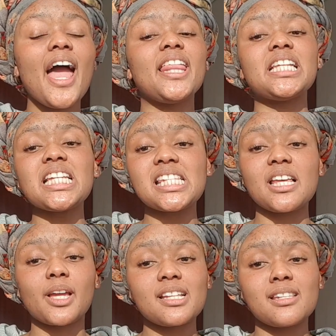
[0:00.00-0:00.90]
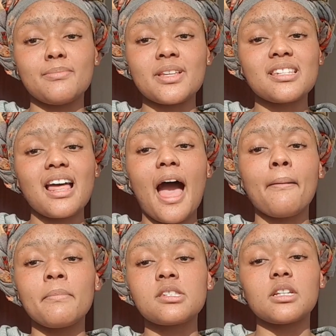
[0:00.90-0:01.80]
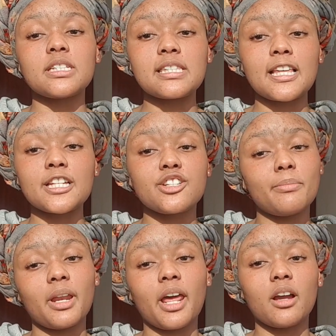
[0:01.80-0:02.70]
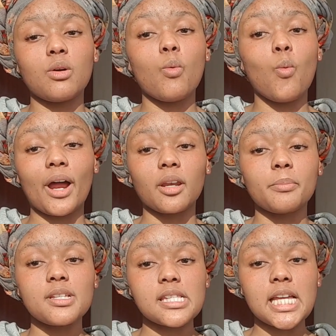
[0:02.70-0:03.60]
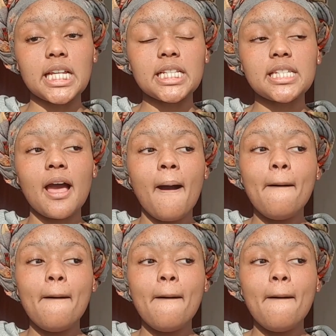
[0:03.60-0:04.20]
and in the second semester I missed the distinction by like 1%.